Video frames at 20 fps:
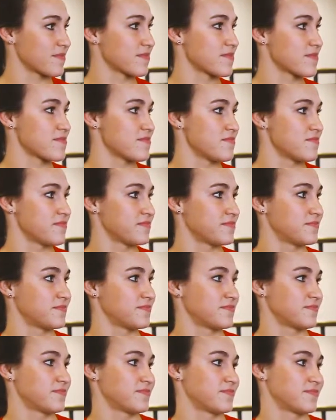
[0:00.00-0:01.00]

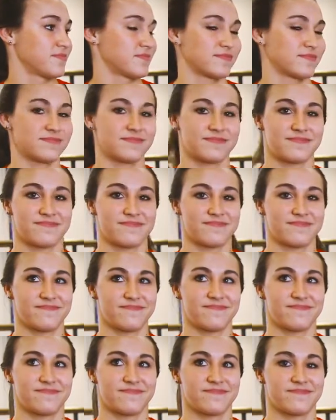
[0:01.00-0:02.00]

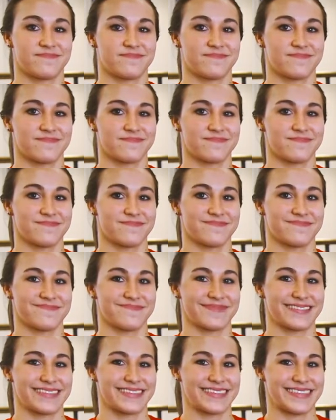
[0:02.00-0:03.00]

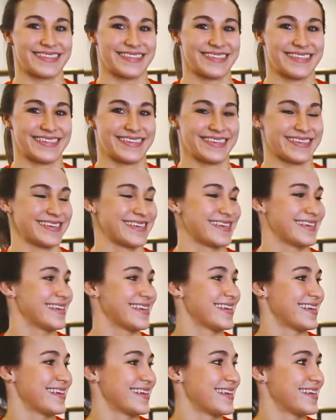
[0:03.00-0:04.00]

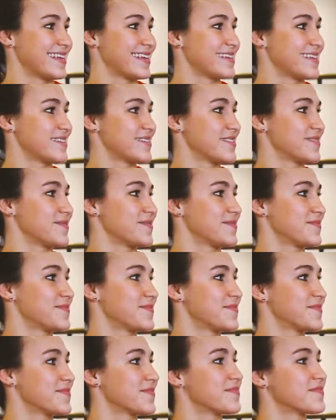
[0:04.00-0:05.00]

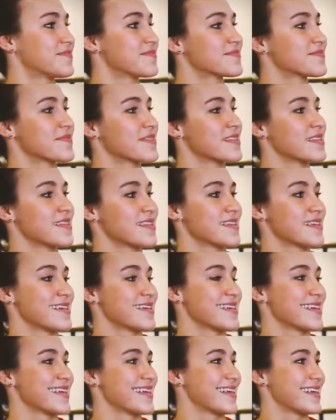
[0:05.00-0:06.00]

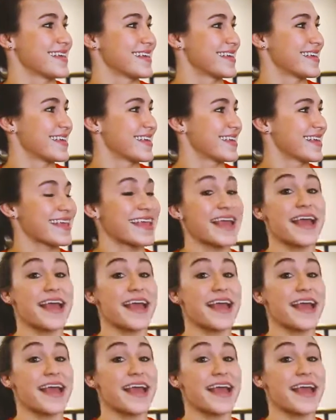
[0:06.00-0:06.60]
(not speaking)